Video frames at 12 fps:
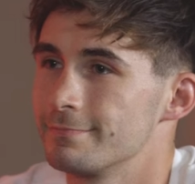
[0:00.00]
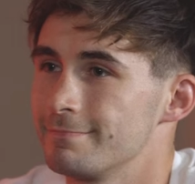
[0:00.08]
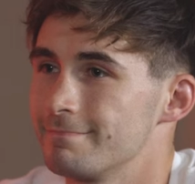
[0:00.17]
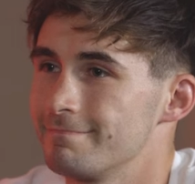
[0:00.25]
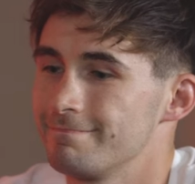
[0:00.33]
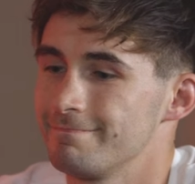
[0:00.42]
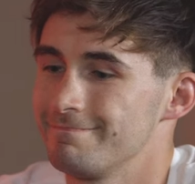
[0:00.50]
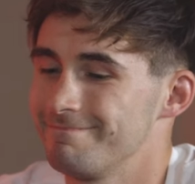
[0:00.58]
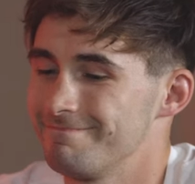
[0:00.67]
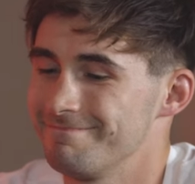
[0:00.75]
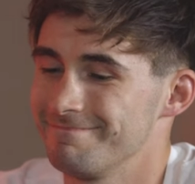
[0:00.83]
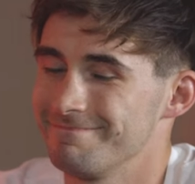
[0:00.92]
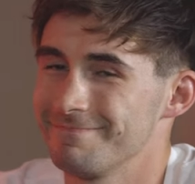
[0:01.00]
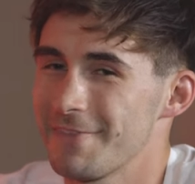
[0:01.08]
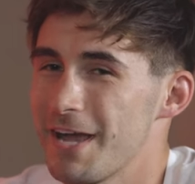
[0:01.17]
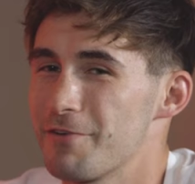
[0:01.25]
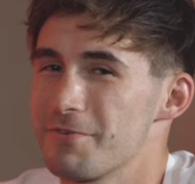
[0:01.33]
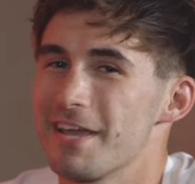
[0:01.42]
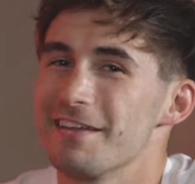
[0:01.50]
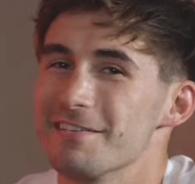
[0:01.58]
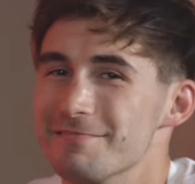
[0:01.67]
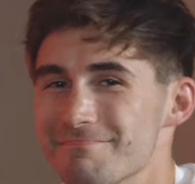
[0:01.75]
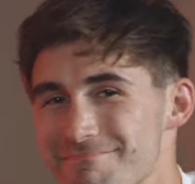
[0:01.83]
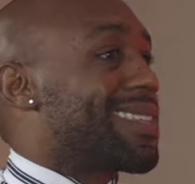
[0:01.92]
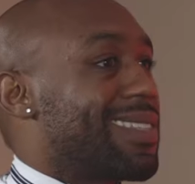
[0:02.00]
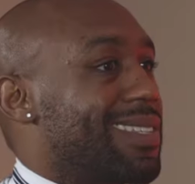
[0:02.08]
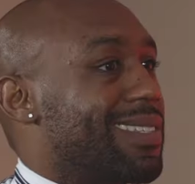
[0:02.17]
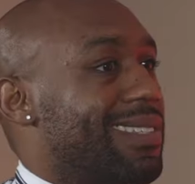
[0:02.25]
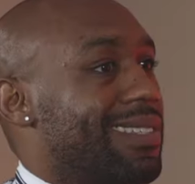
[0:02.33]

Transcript: way I'm not just coming in guessing.